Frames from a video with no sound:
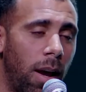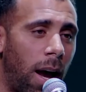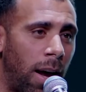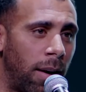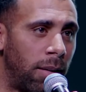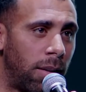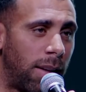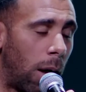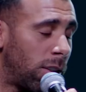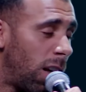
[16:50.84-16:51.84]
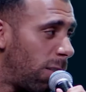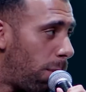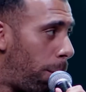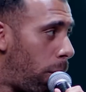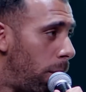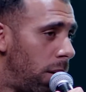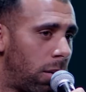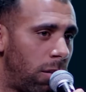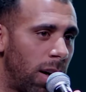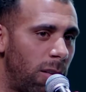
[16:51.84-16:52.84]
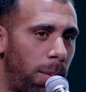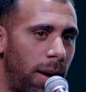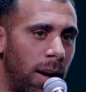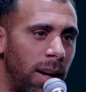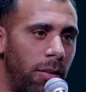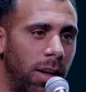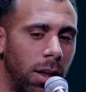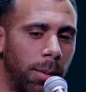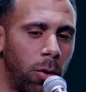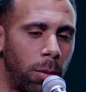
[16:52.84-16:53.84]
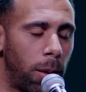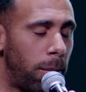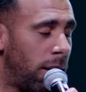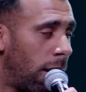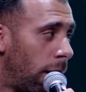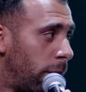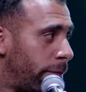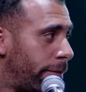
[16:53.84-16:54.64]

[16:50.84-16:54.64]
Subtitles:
and that was the end of my Premier League career. I never kicked a ball in the Premier League again.